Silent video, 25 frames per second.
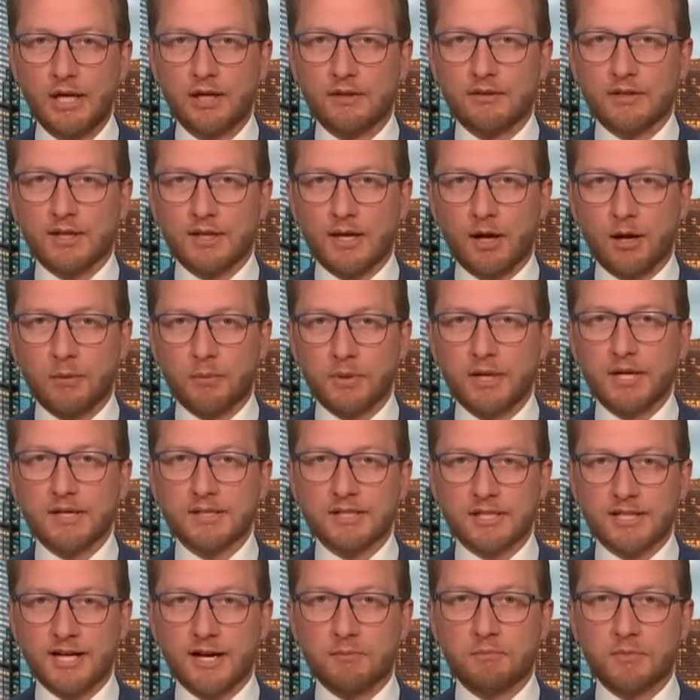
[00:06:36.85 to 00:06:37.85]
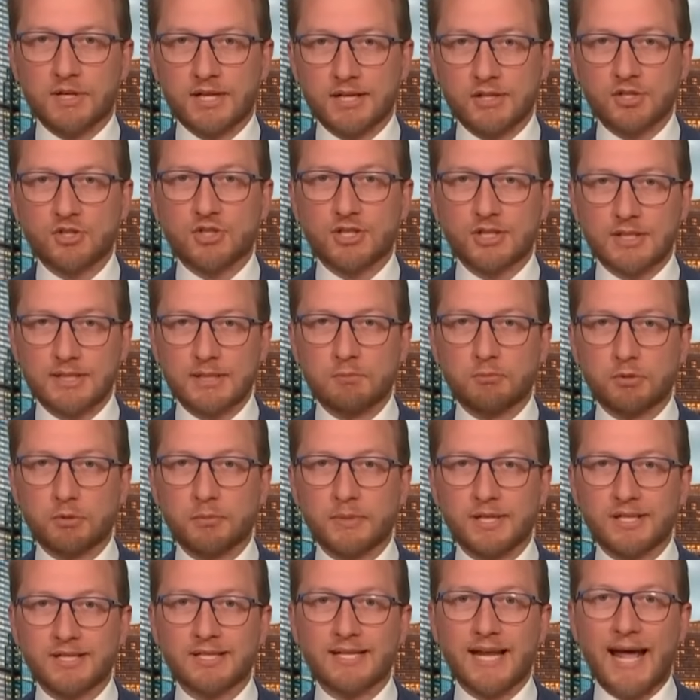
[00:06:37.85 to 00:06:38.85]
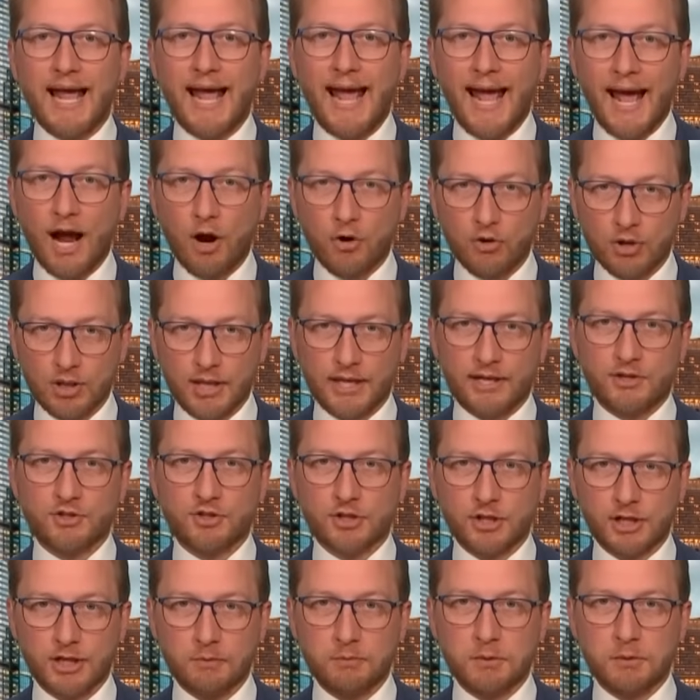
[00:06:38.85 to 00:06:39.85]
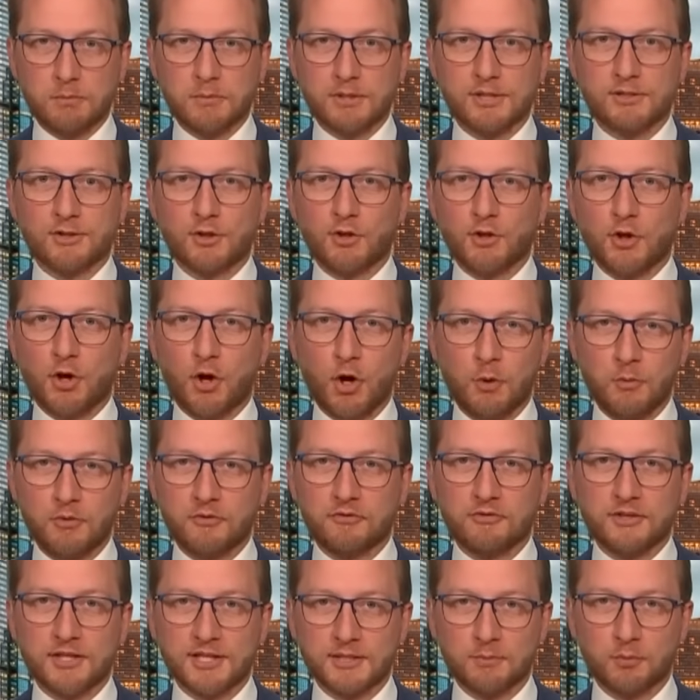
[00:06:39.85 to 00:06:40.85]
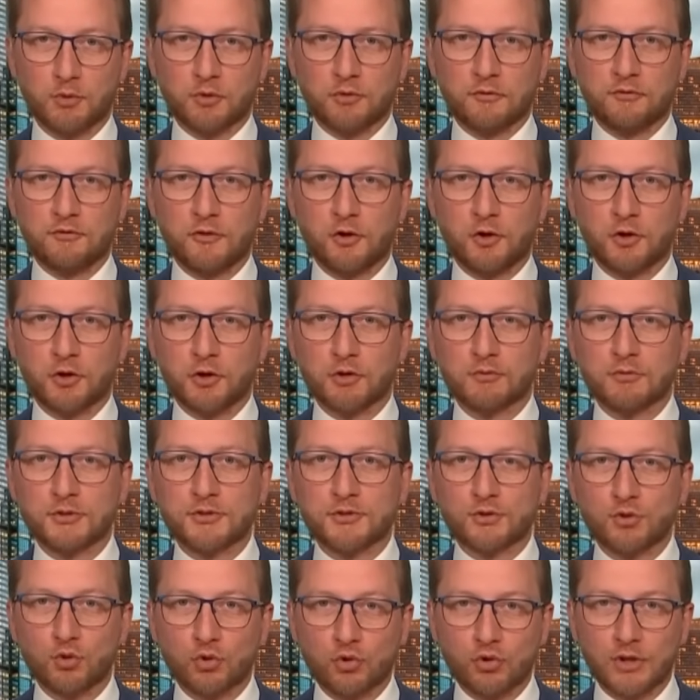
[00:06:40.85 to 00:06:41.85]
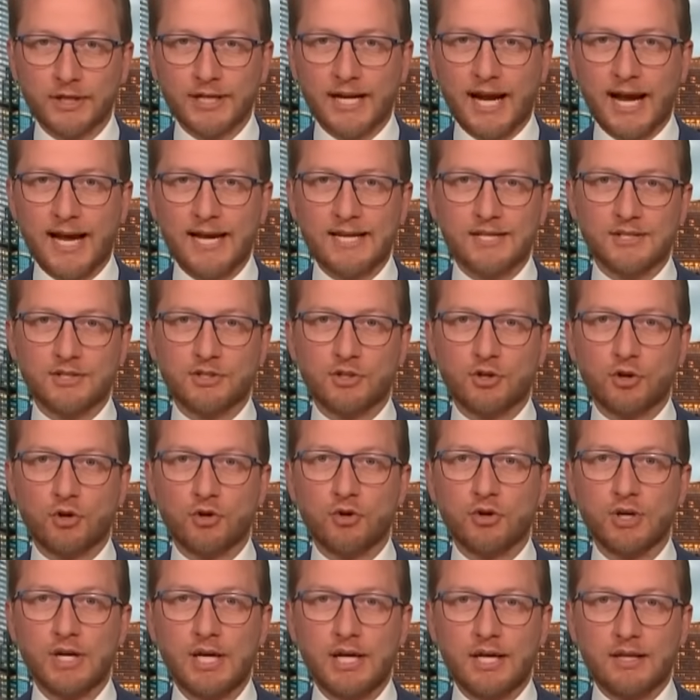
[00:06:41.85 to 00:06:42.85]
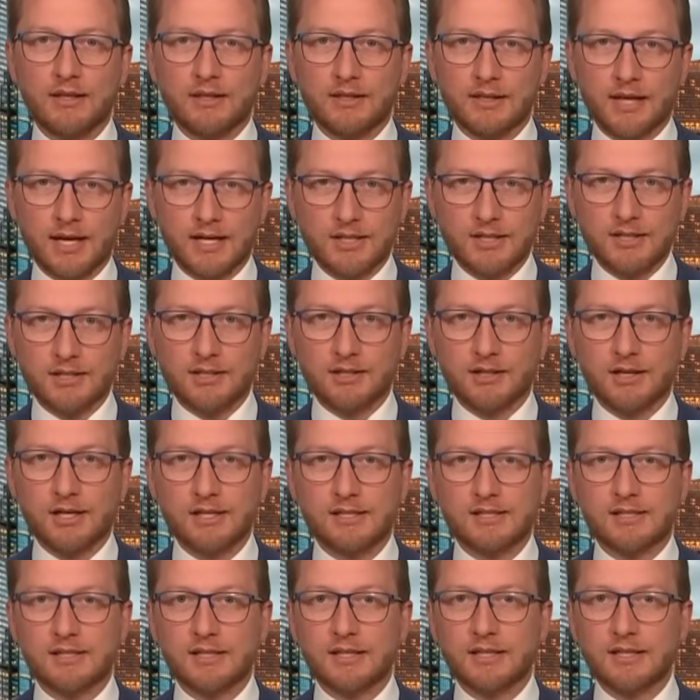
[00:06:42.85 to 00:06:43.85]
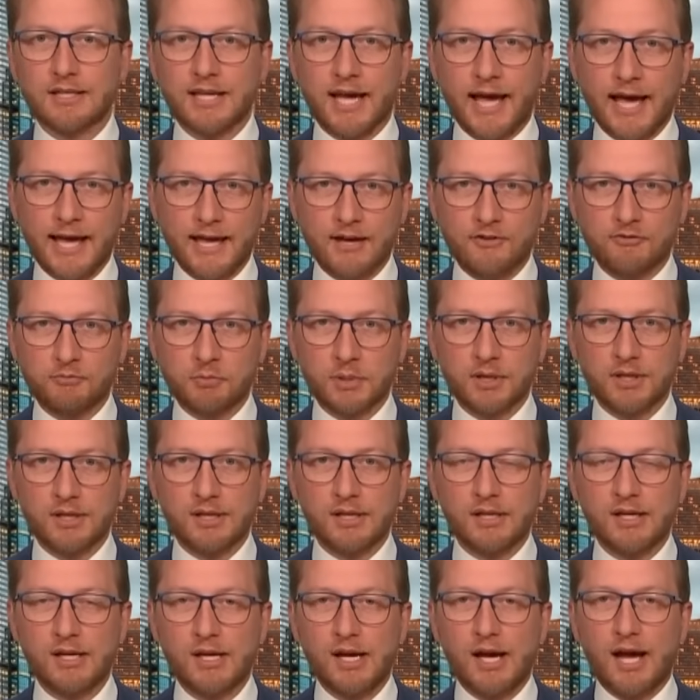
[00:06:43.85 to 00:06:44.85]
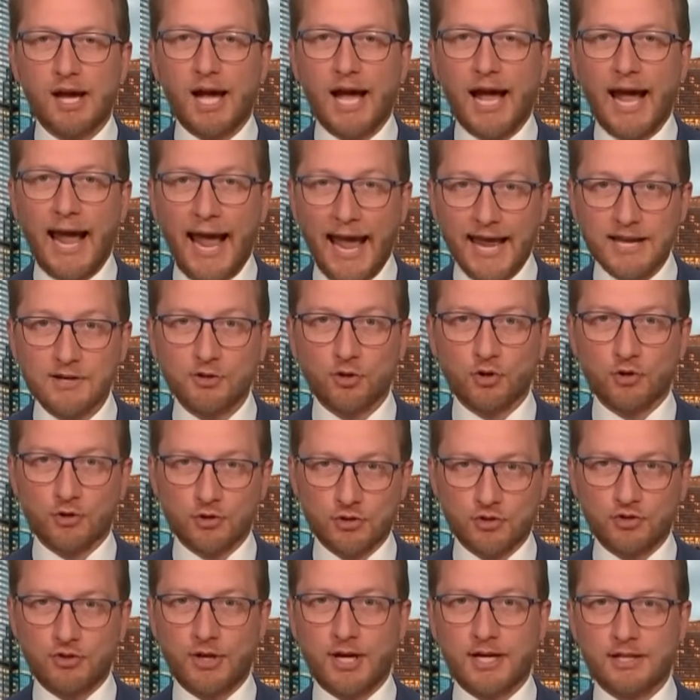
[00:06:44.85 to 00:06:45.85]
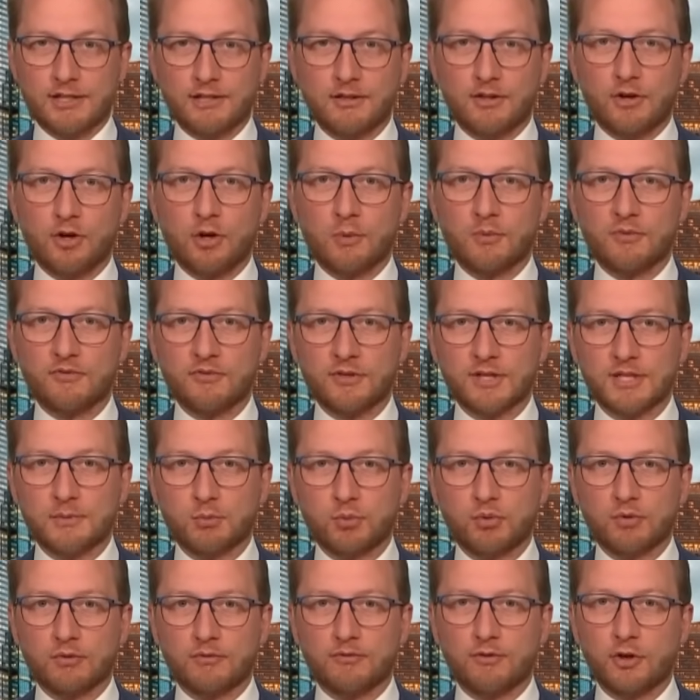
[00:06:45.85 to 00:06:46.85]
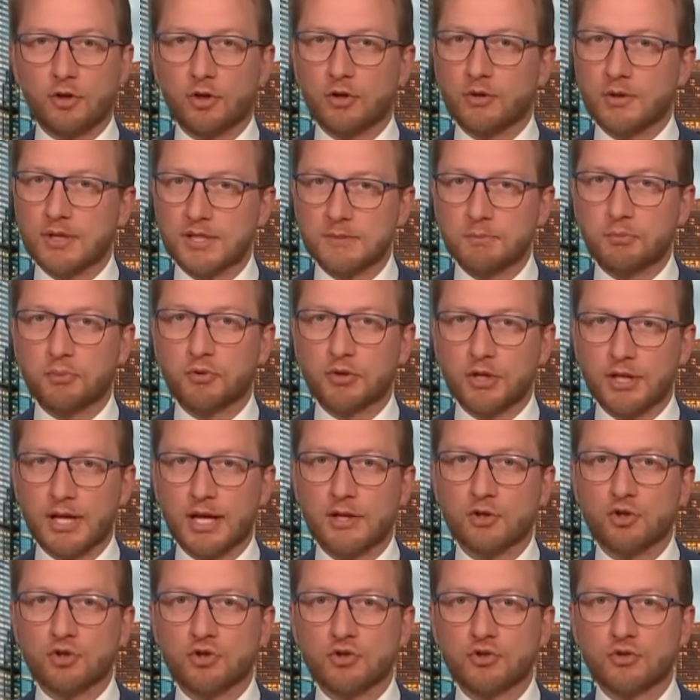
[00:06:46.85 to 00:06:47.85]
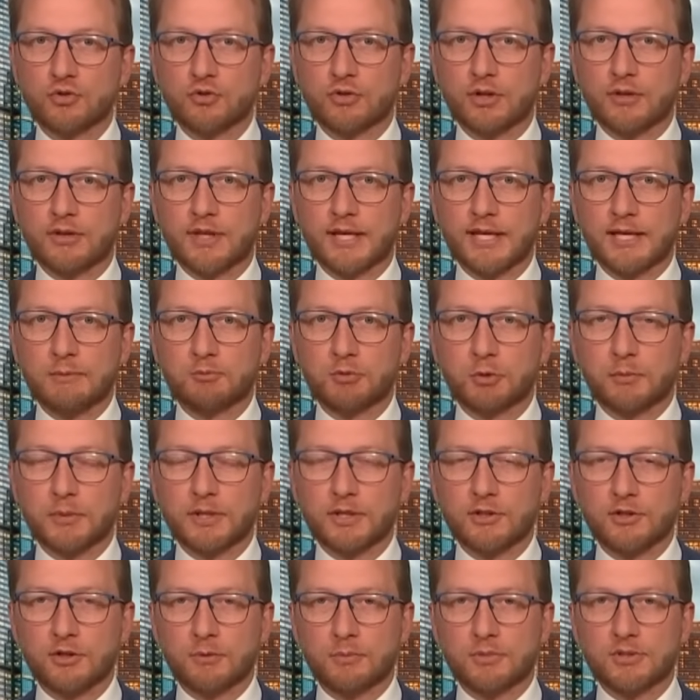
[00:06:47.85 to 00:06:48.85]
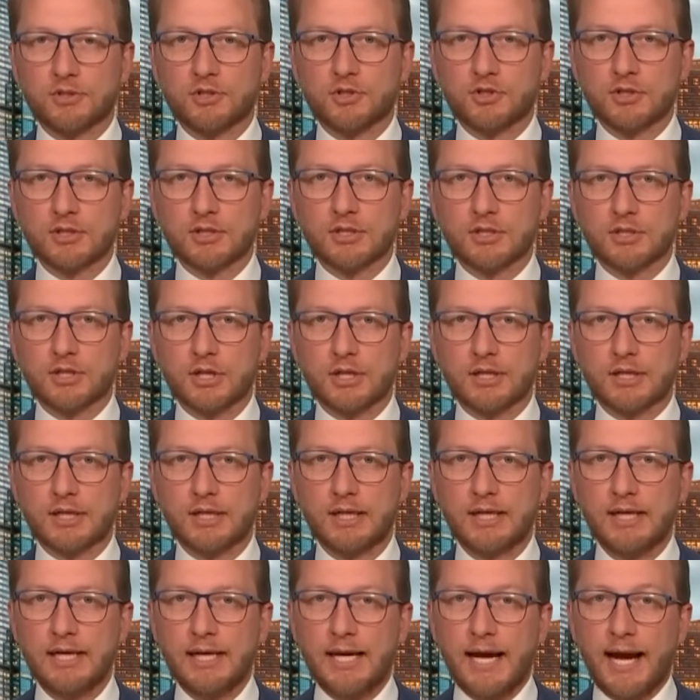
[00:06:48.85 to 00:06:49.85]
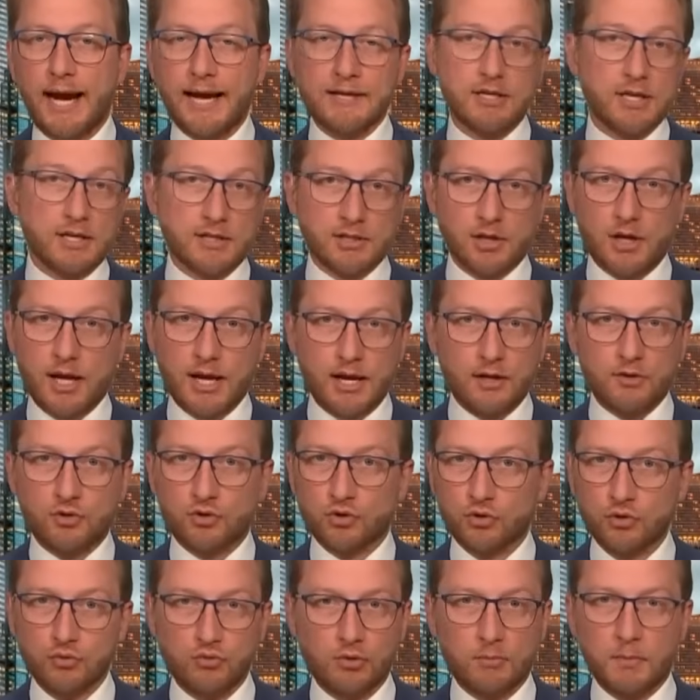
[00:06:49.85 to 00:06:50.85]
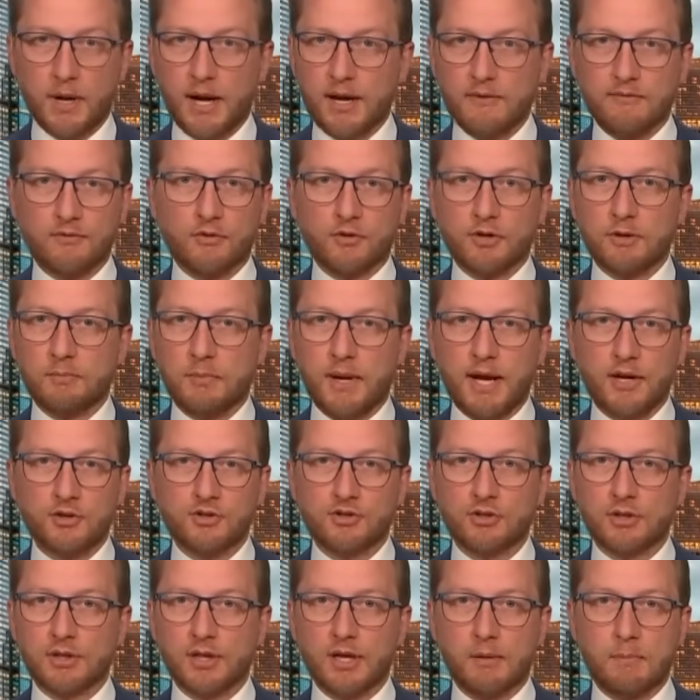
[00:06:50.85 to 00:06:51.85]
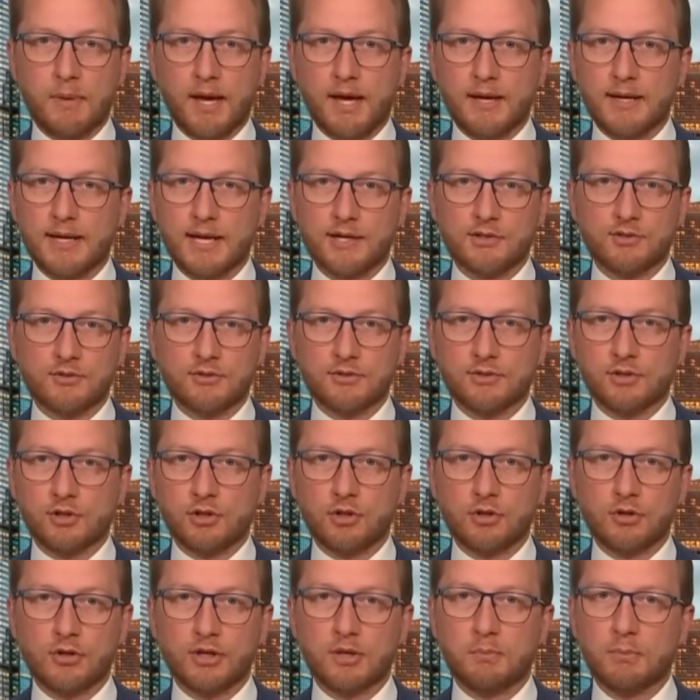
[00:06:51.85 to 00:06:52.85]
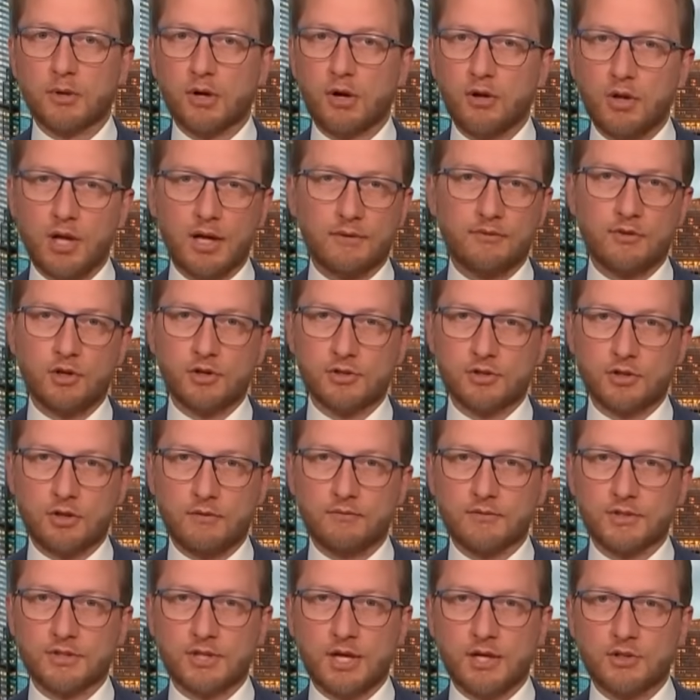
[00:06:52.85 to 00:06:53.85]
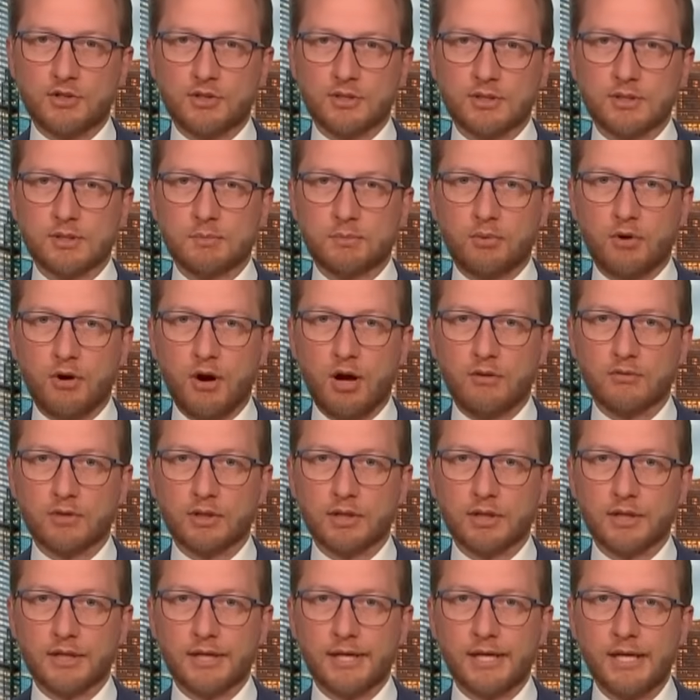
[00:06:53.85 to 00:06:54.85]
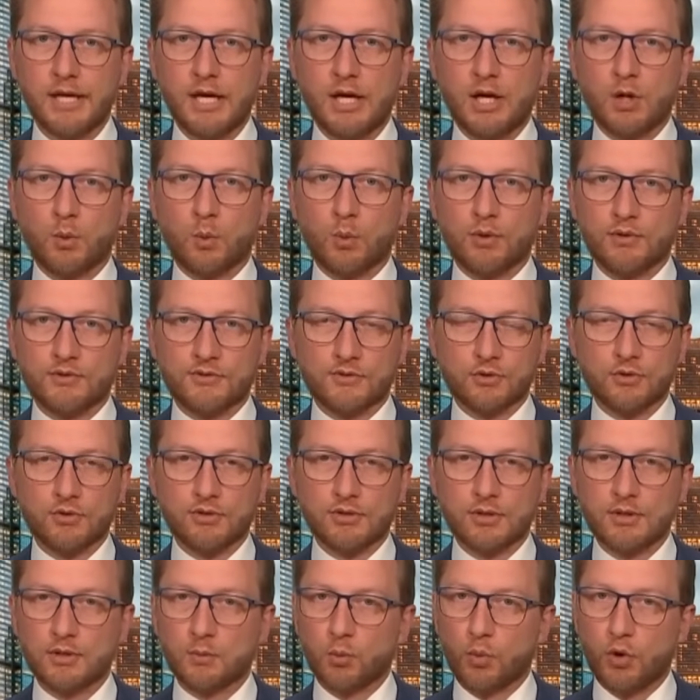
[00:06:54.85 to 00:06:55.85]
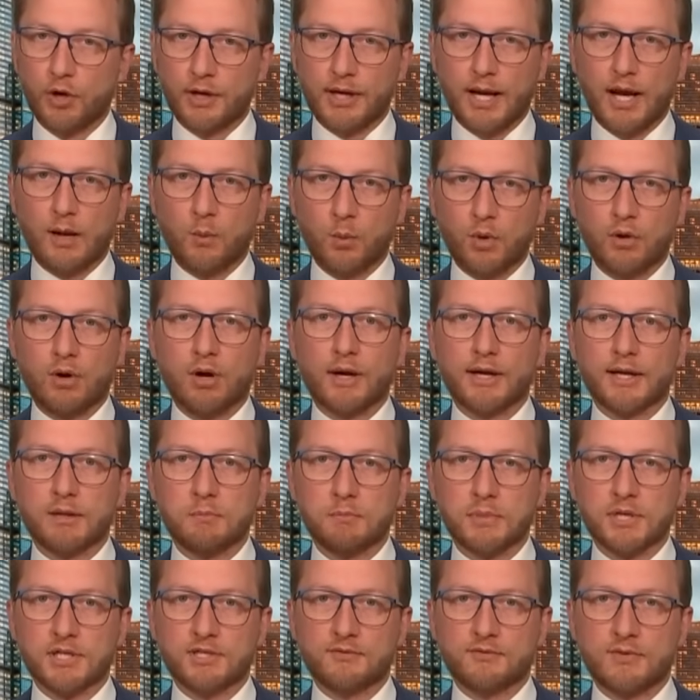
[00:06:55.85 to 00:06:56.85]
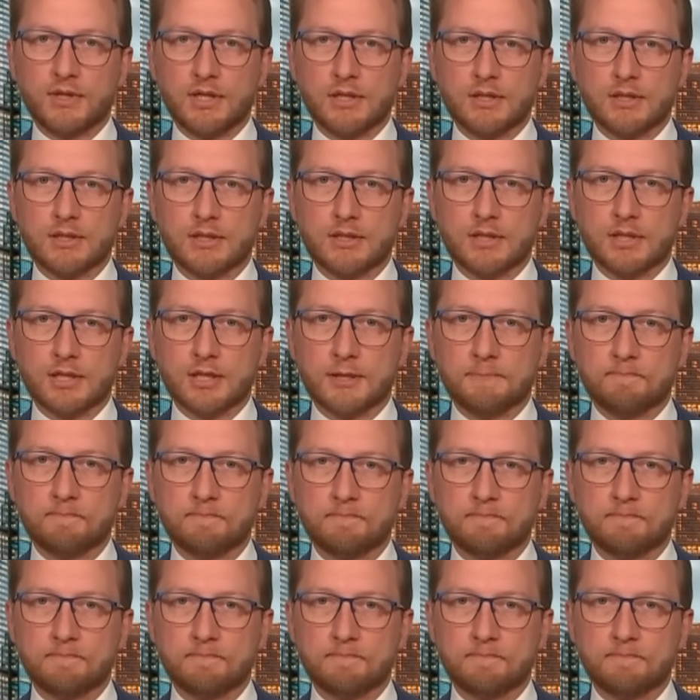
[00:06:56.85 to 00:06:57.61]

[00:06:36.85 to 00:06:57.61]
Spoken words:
The Albanese government has just implemented our election commitments on the Home Affairs portfolio, restoring ASIO, the ACIC, the AFP and AUSTRAC to the Home Affairs portfolio. It's pretty unusual that they implement the opposition's agenda. And yes, I do remain very passionate about national security, but I'll have those conversations privately with Susan and work out where I can best fit into the team.